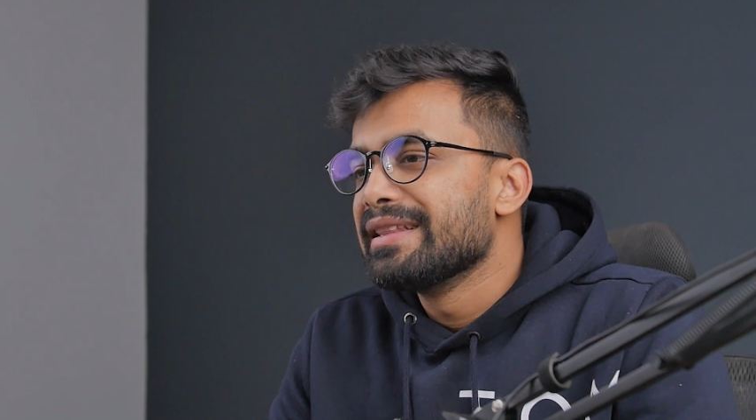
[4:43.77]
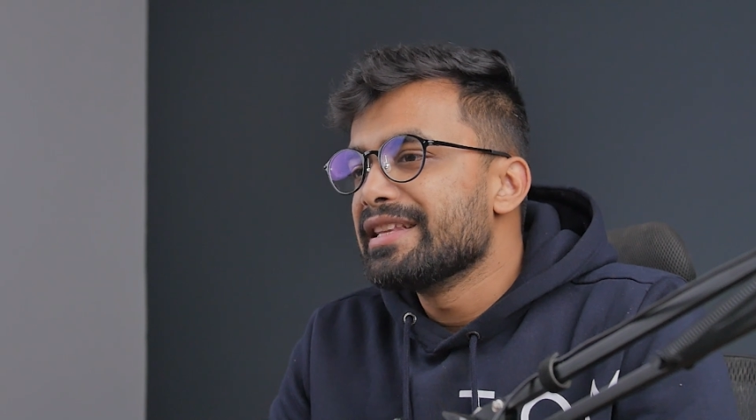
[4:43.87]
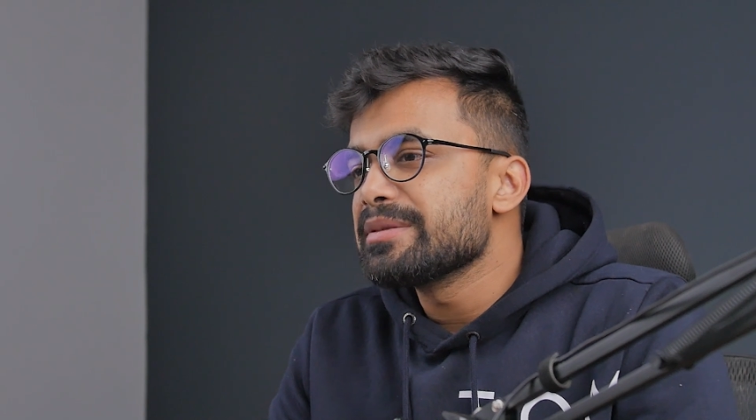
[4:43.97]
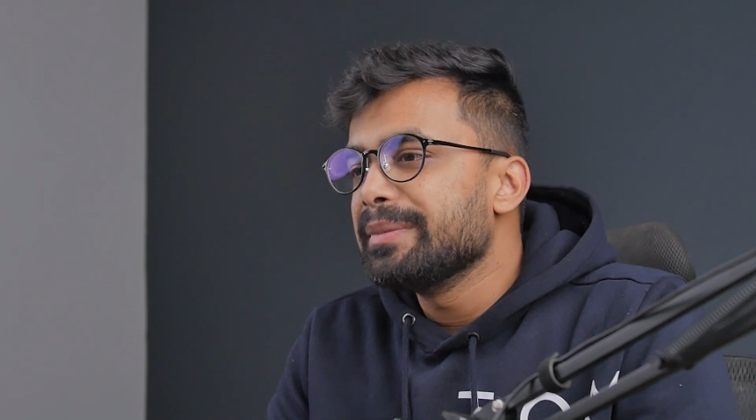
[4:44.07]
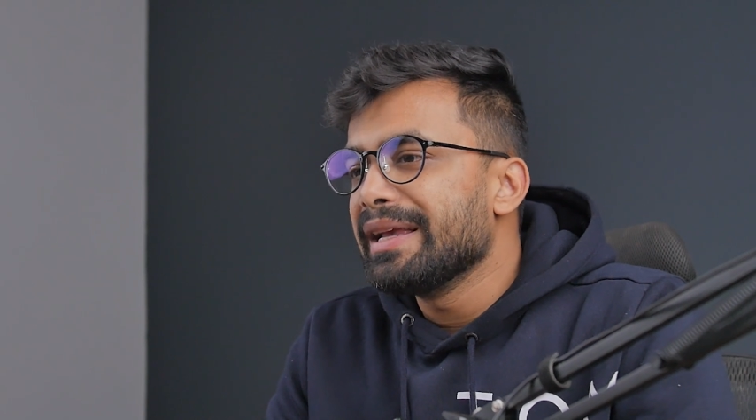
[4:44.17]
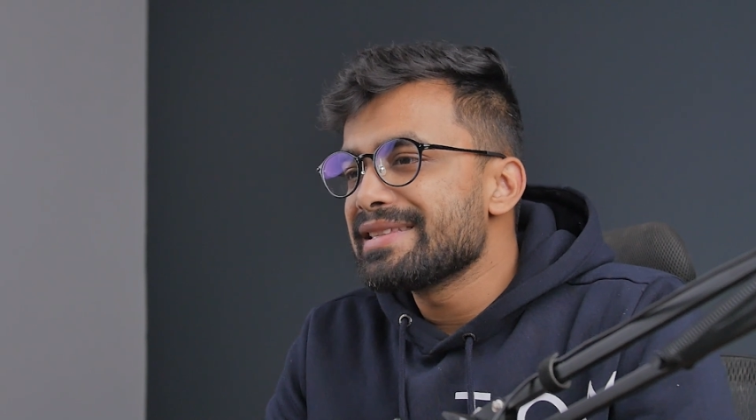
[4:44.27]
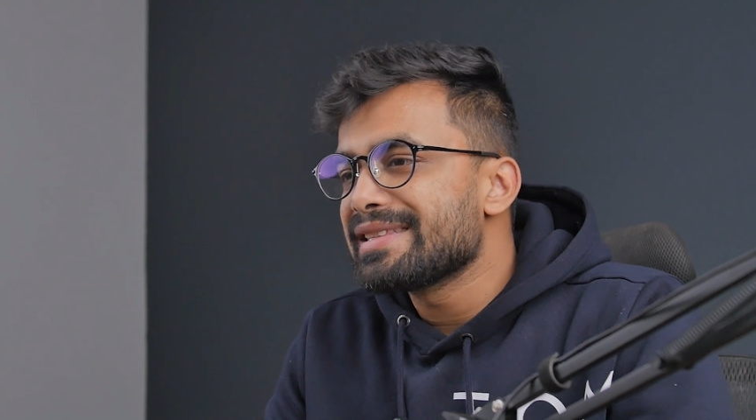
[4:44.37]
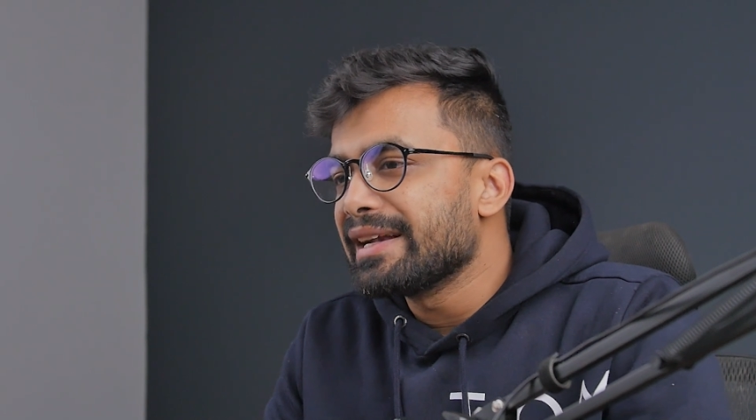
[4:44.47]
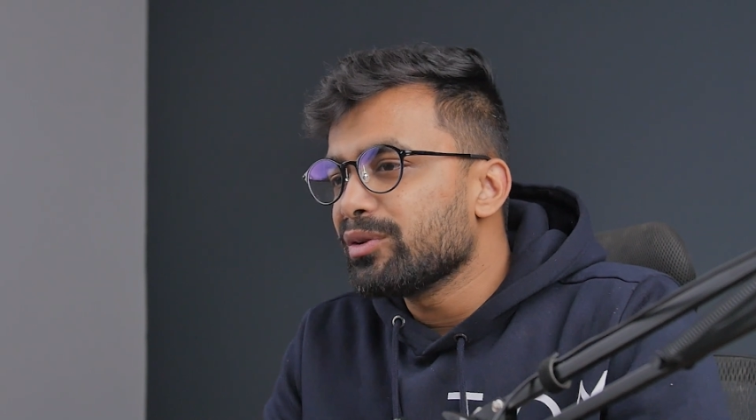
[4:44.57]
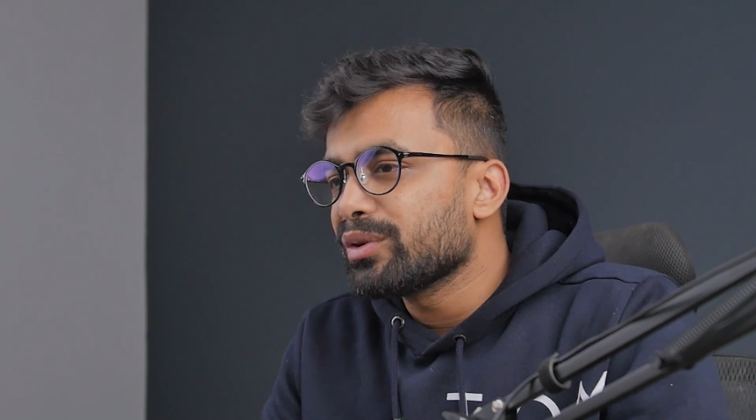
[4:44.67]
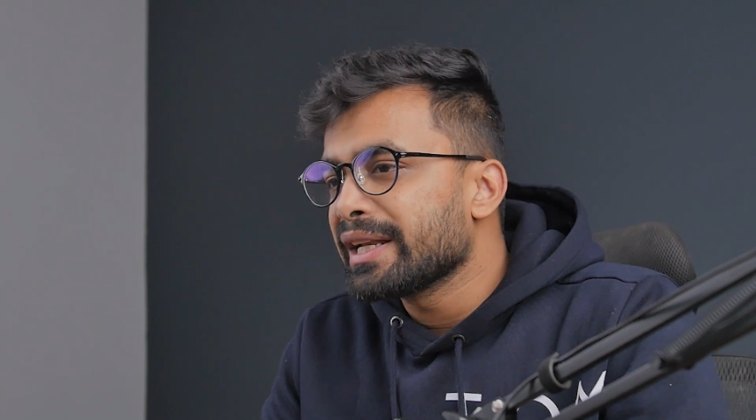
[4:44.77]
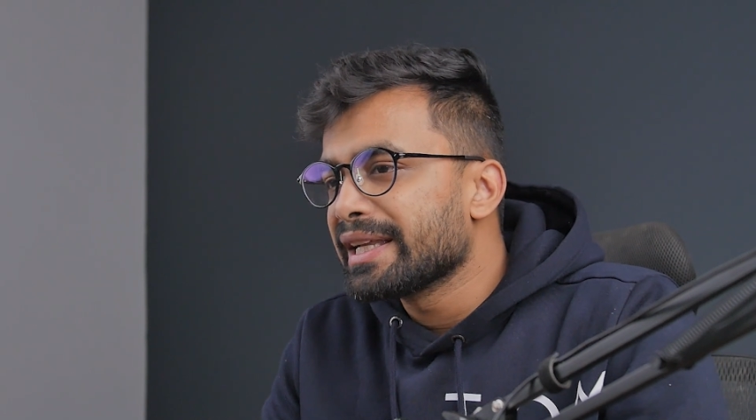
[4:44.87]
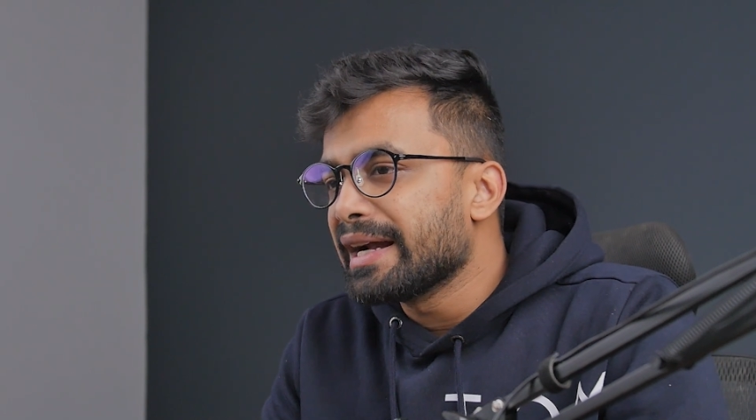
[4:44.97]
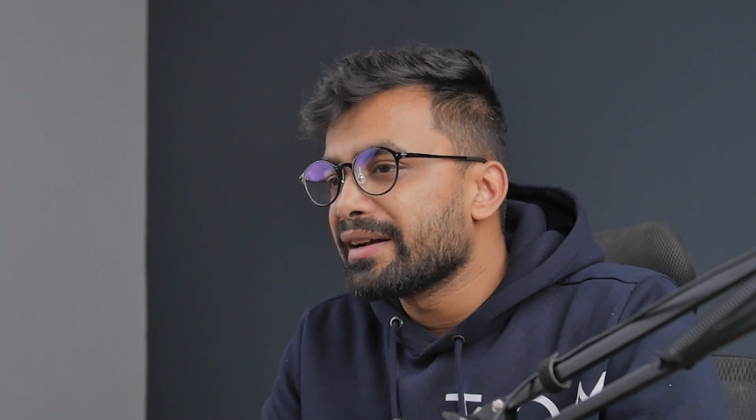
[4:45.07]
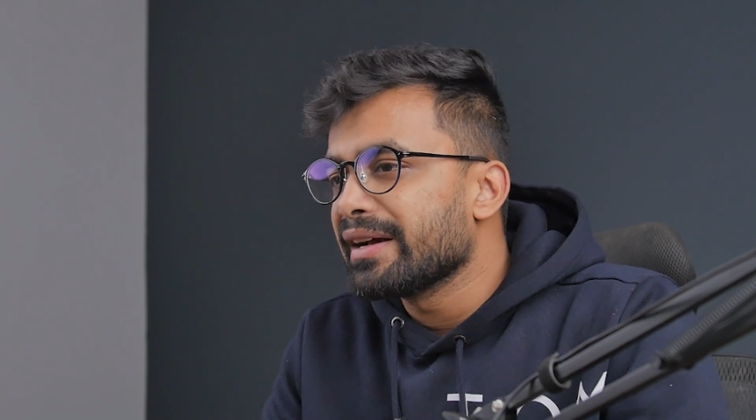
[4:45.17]
This means that you
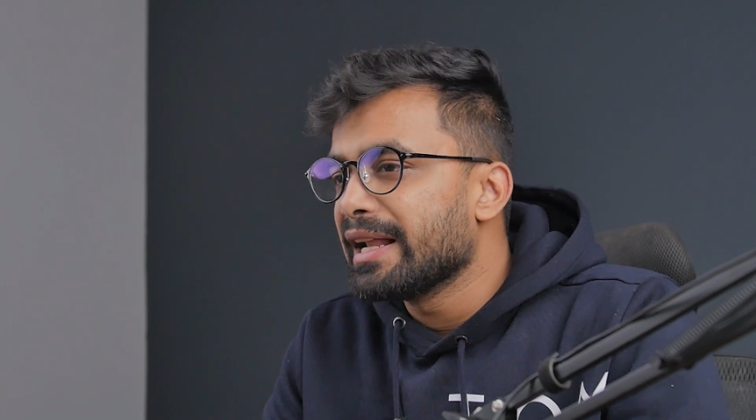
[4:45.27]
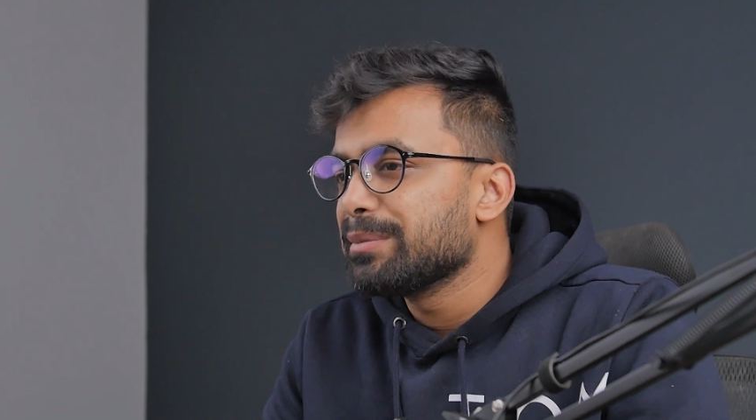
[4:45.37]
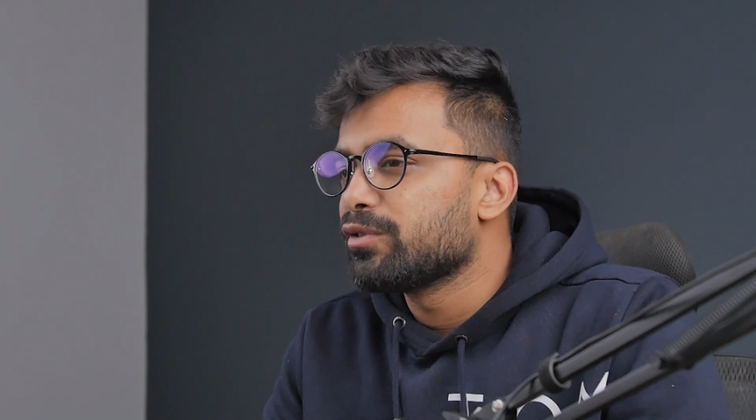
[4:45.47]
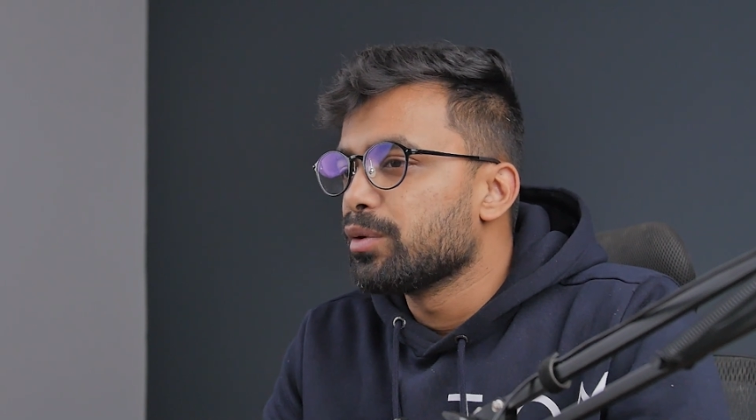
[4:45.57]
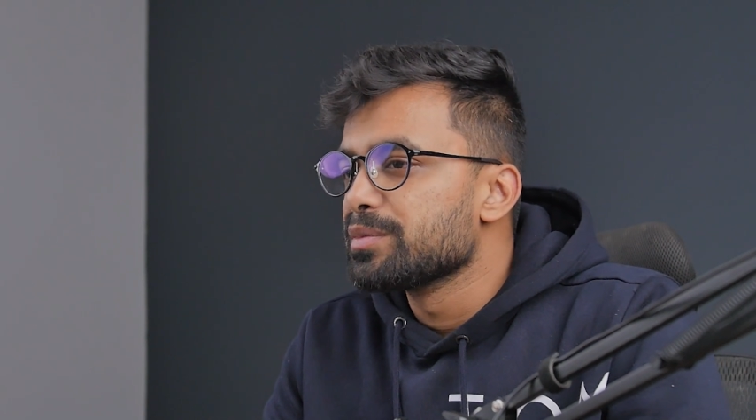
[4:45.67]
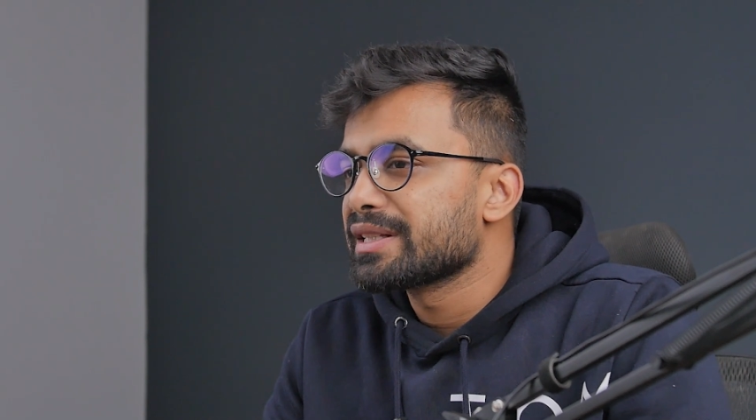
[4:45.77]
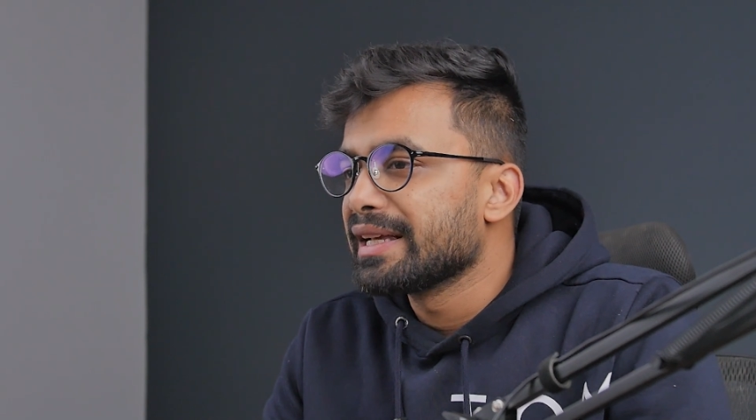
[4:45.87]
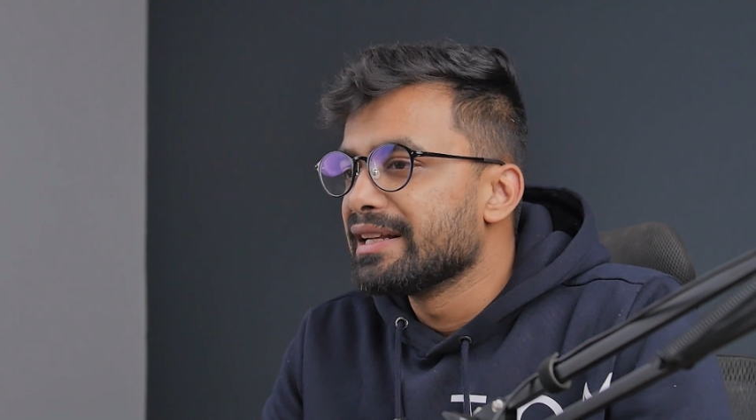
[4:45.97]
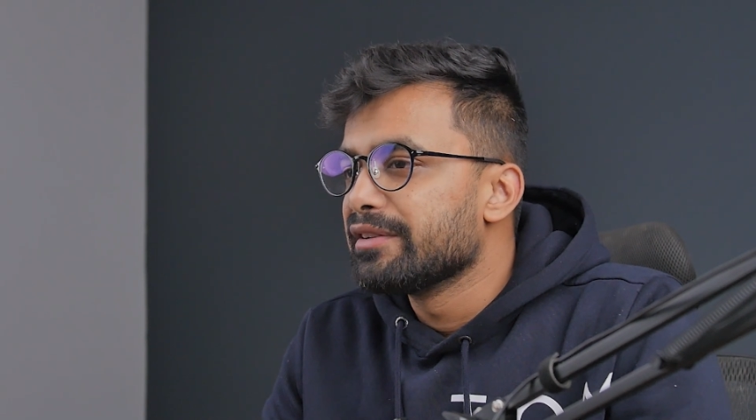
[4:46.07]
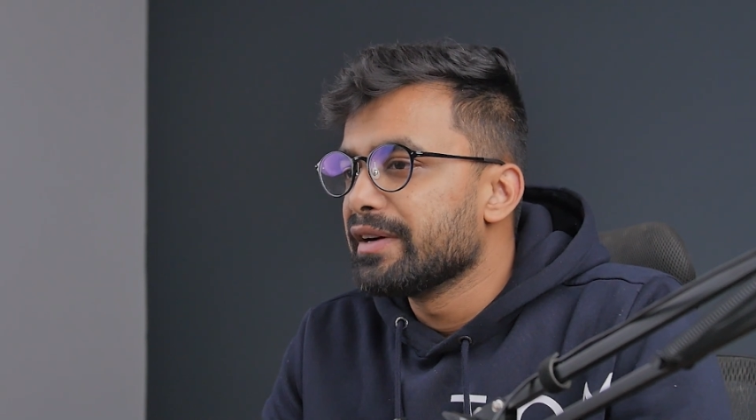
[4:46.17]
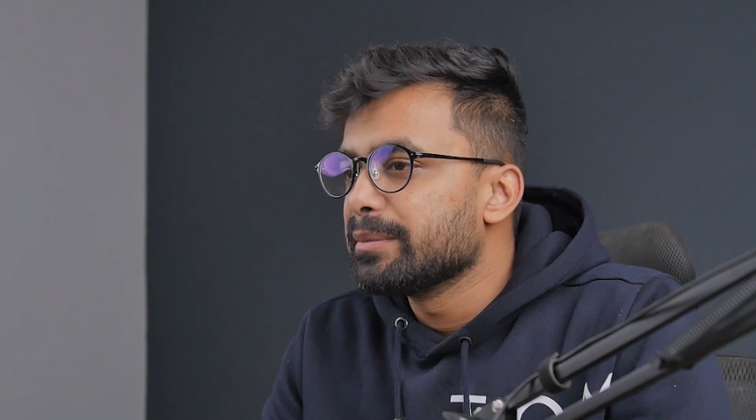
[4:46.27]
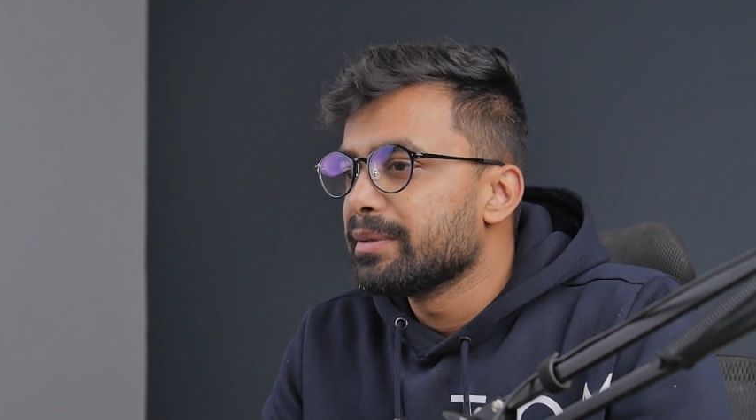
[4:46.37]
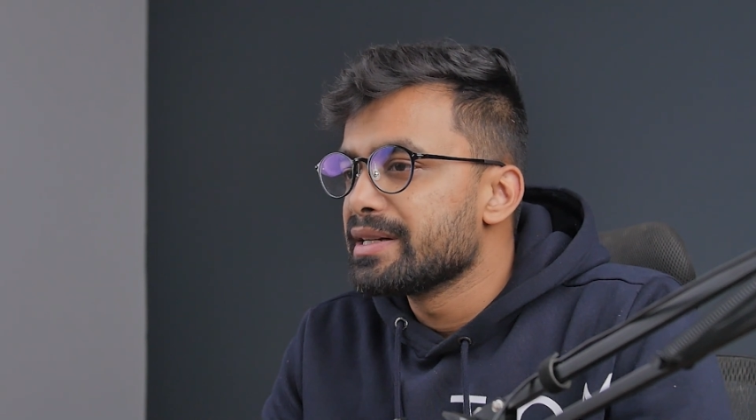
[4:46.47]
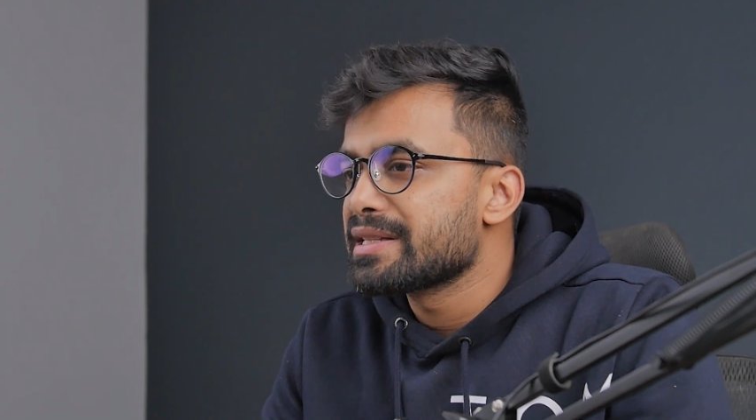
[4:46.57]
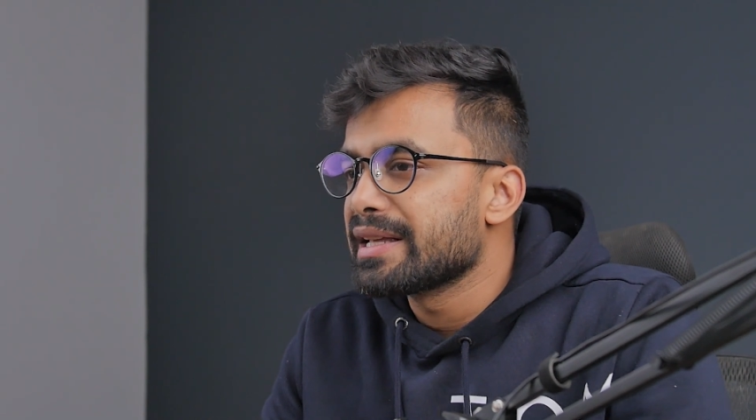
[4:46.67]
can get help from skilled
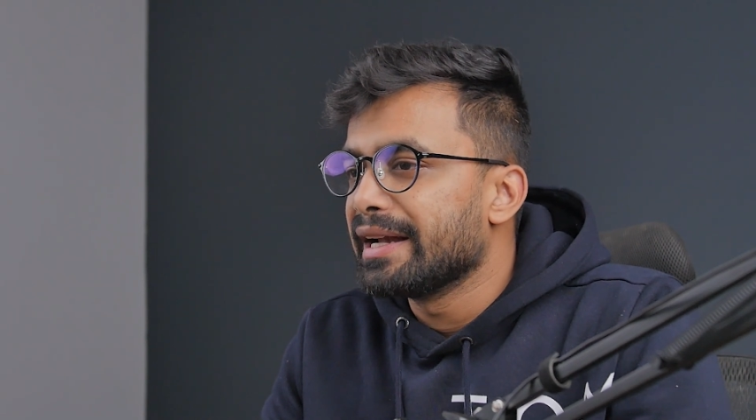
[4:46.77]
developers